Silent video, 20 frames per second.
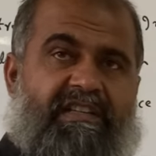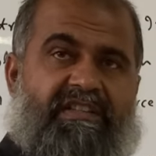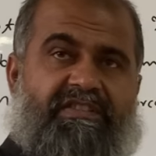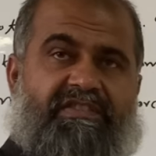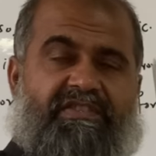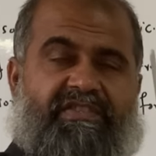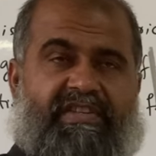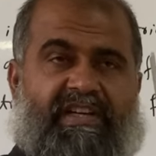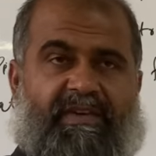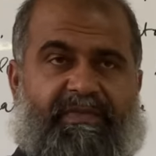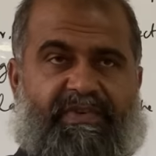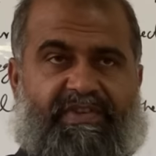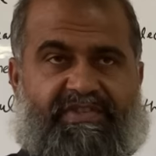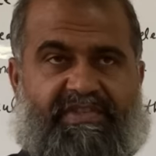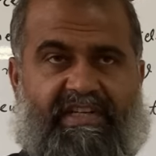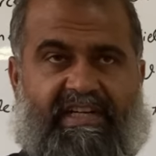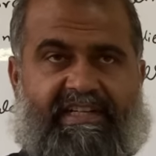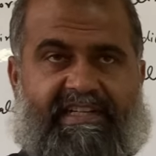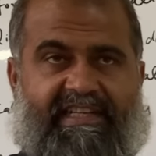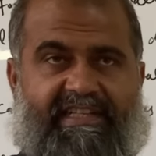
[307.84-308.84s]
surface
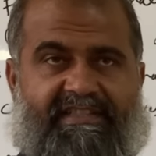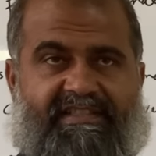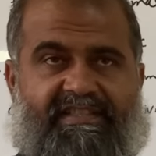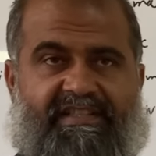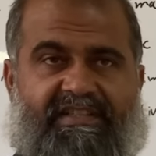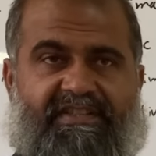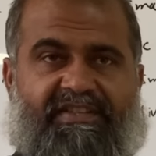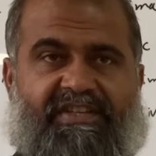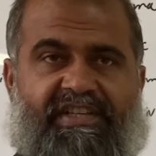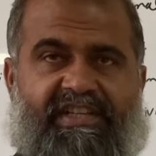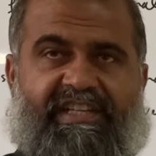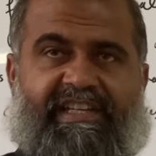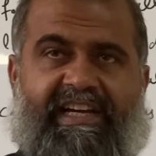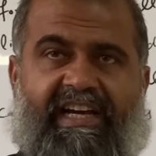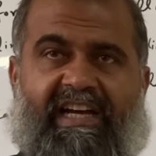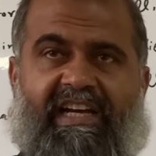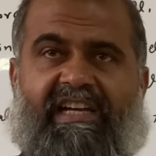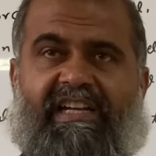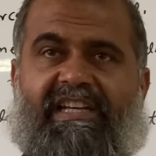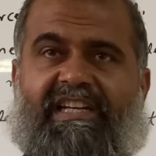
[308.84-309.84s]
charge density. dA
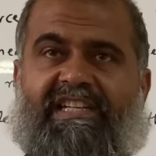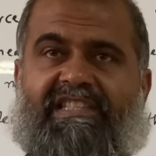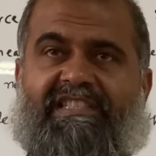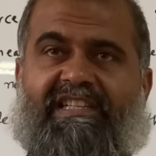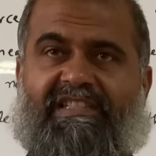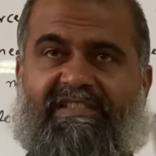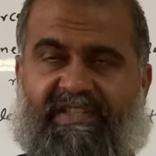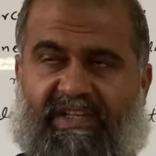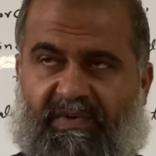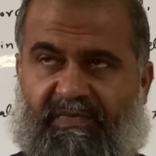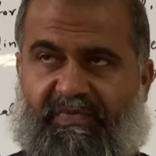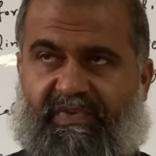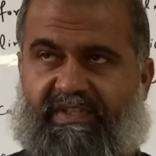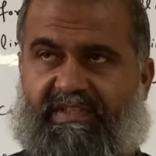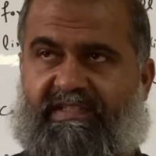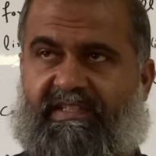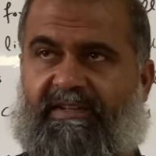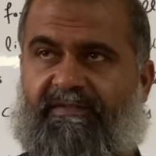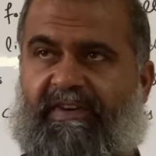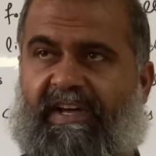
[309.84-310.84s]
is the surface.
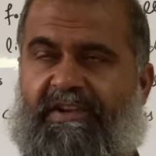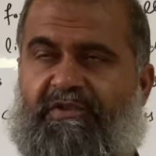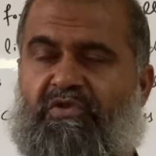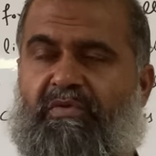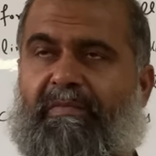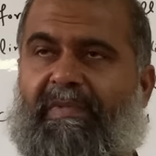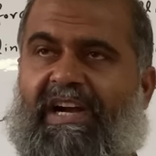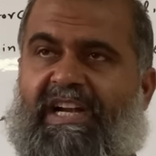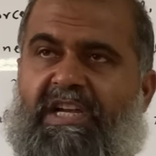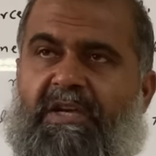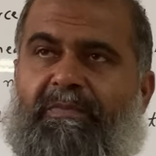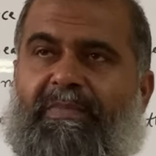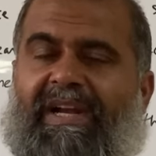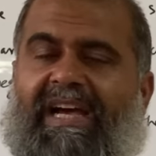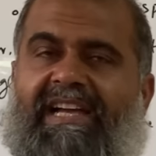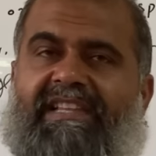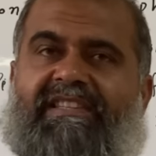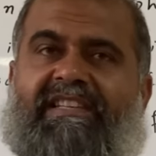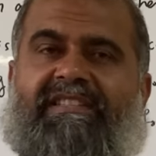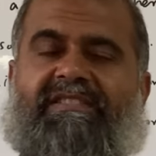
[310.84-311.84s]
When you
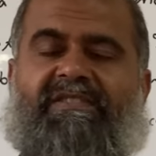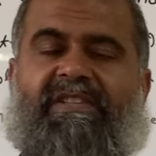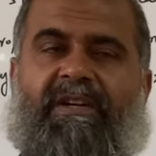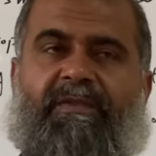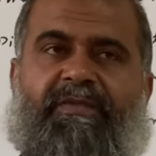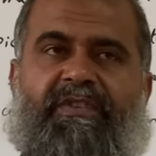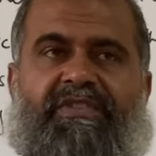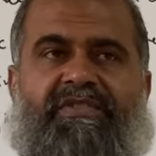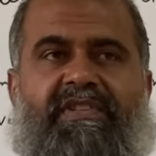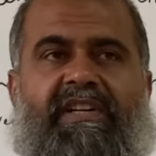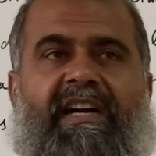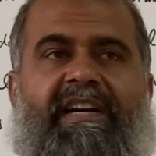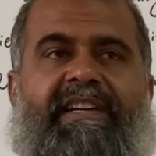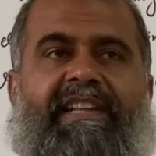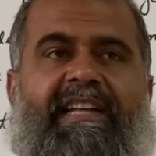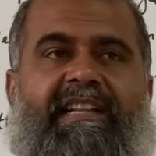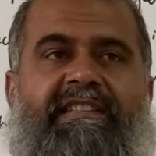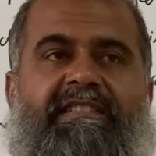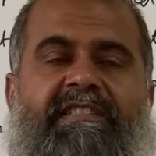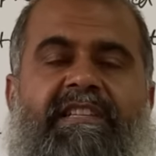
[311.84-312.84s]
multiply the surface charge
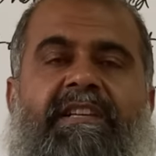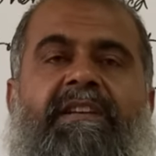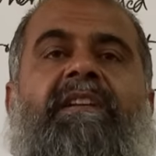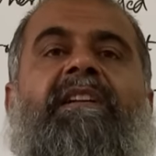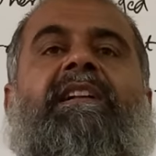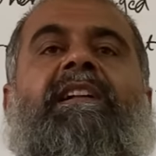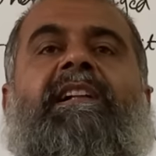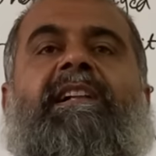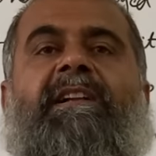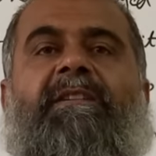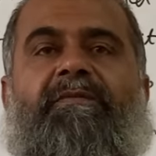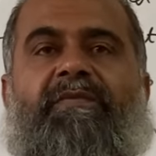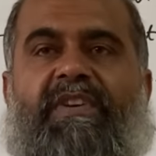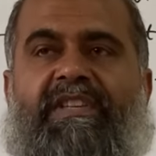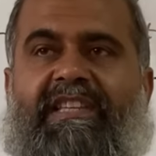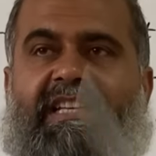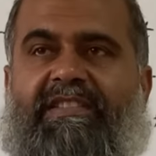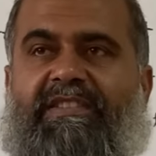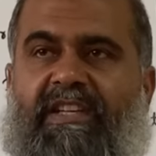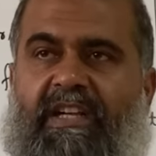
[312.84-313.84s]
density with
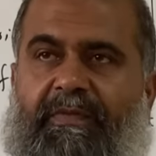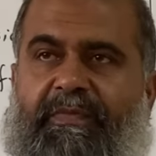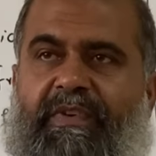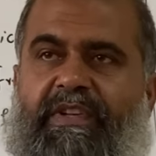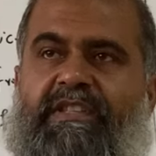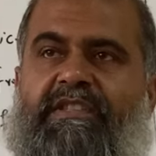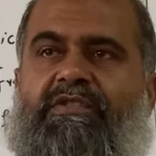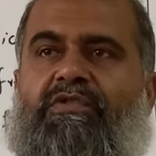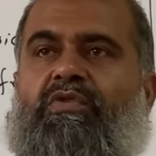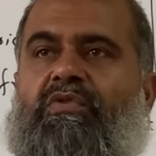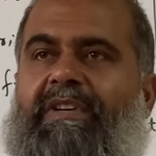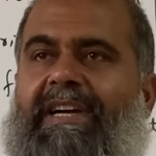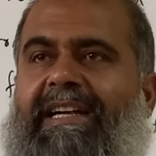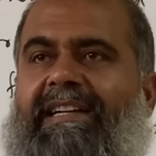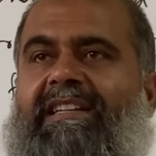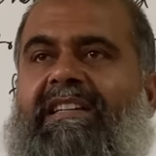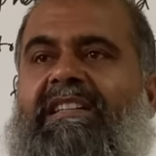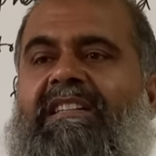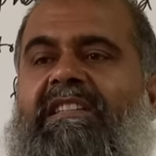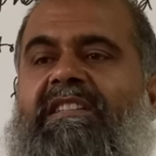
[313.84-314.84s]
the surface, you
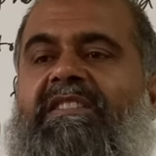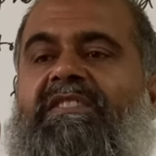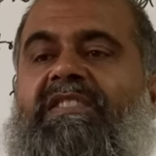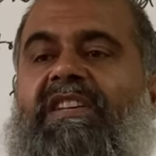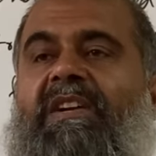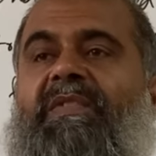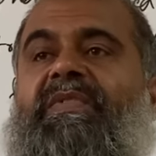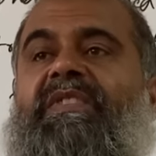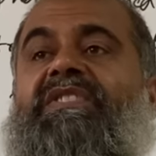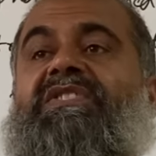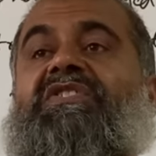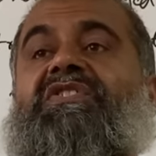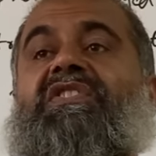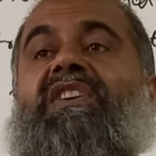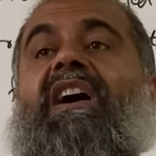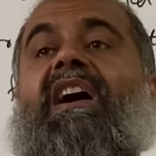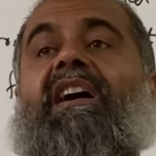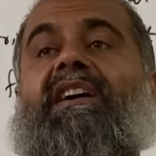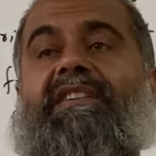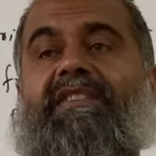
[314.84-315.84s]
get surface
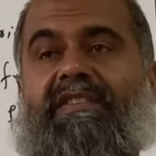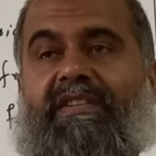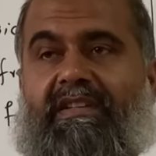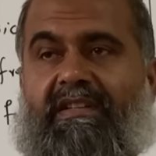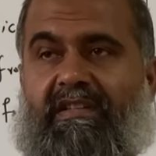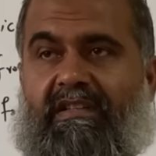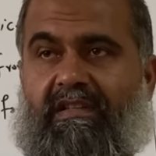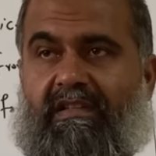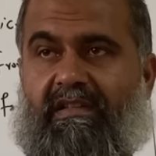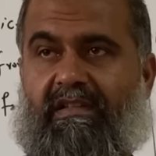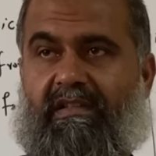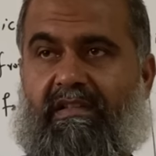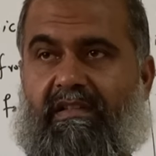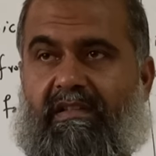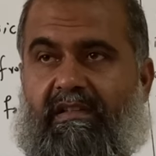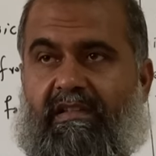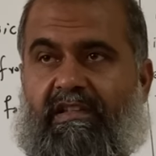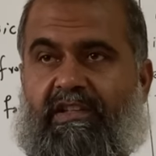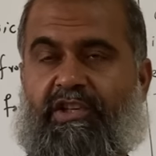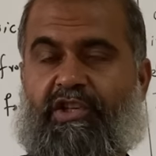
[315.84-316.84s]
charge.
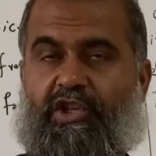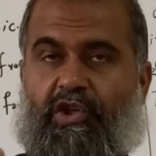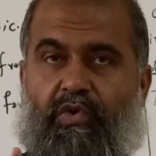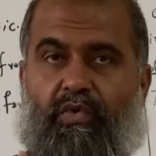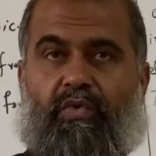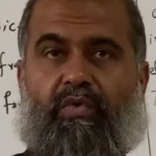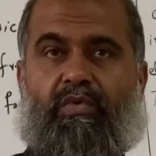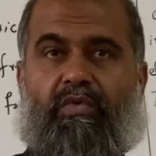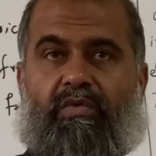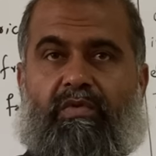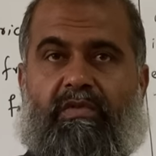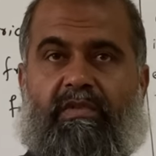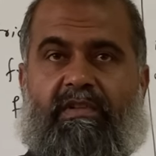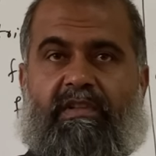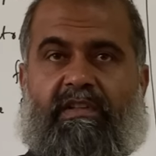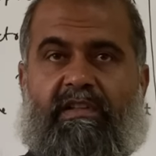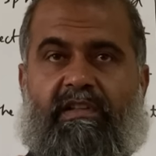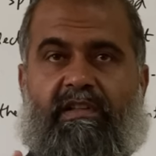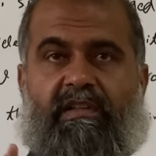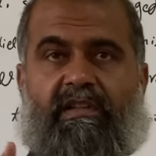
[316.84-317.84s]
Q
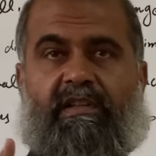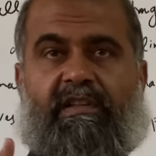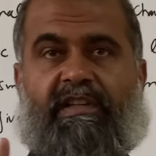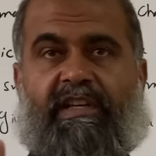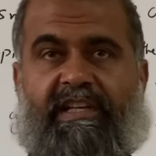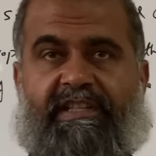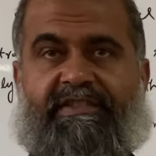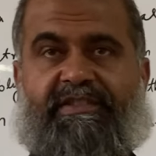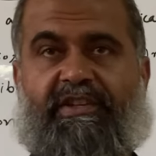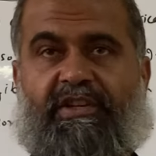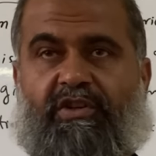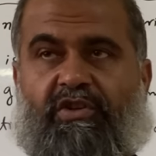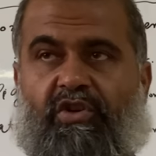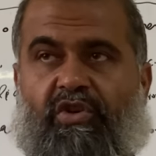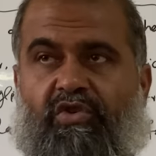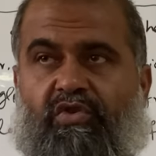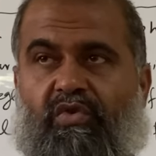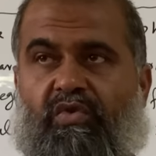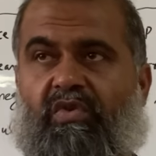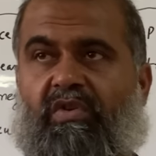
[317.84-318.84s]
is equal
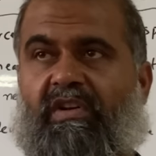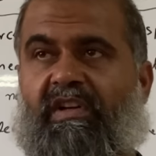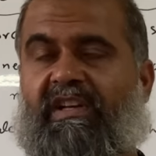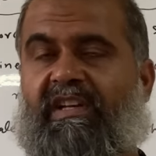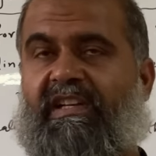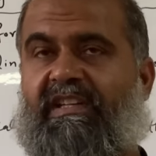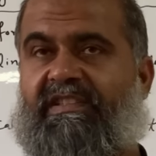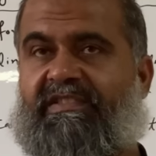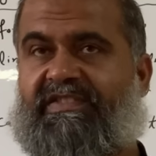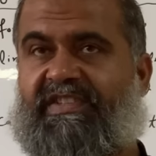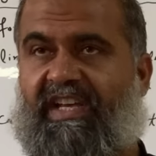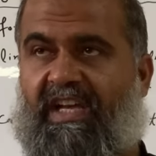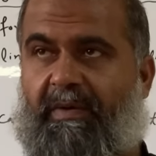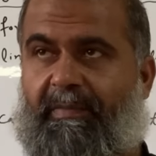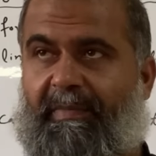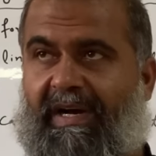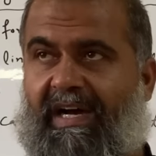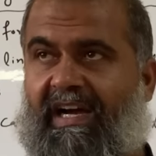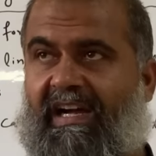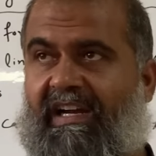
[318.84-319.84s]
to
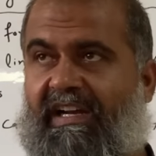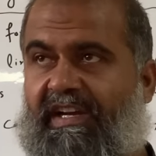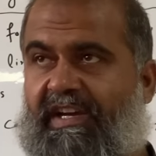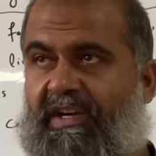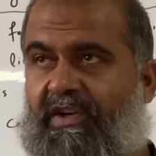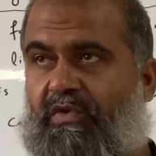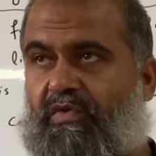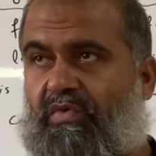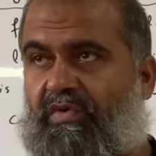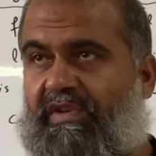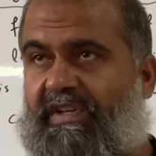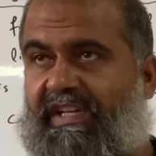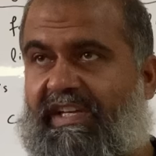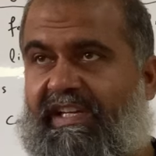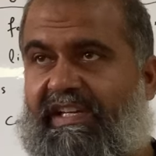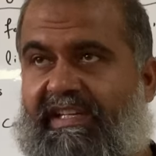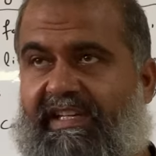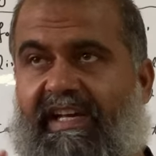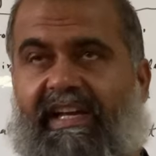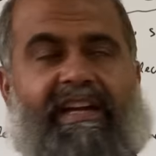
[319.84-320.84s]
sigma into
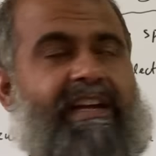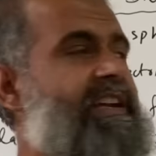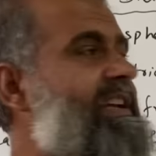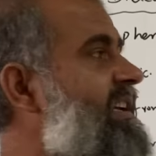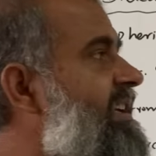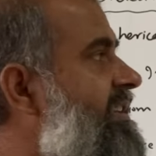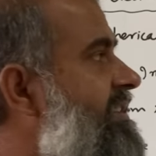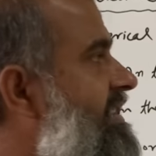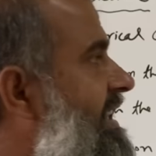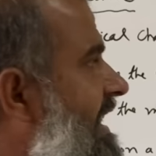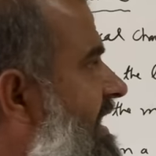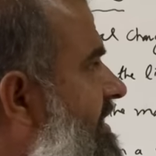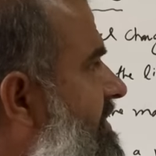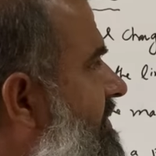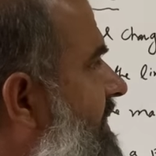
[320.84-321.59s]
dA. That's